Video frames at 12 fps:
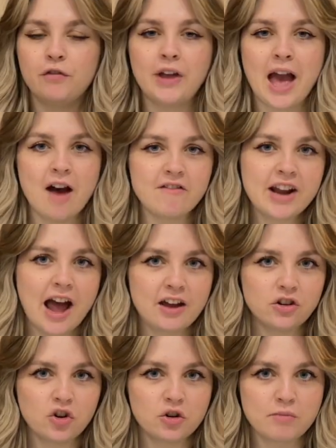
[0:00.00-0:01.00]
you haven't
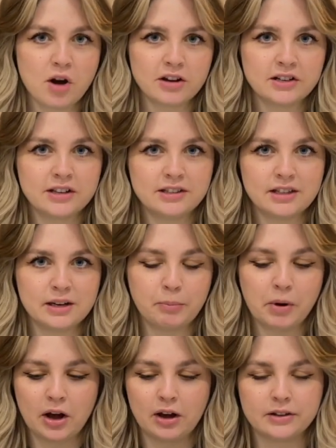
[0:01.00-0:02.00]
had Doc Martens in the
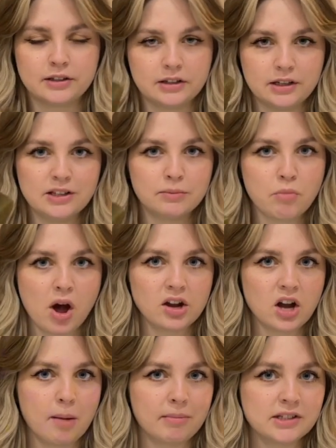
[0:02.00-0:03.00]
past, these
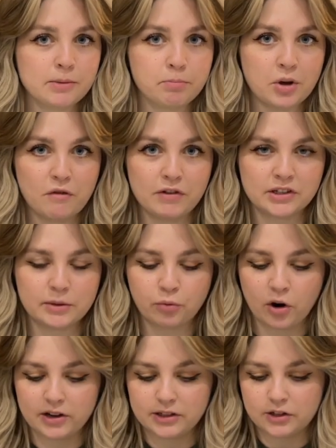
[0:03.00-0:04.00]
might come as a bit of a
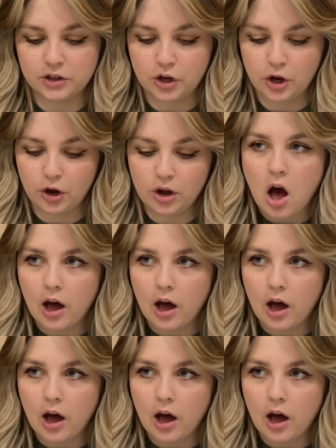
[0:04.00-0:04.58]
surprise to you.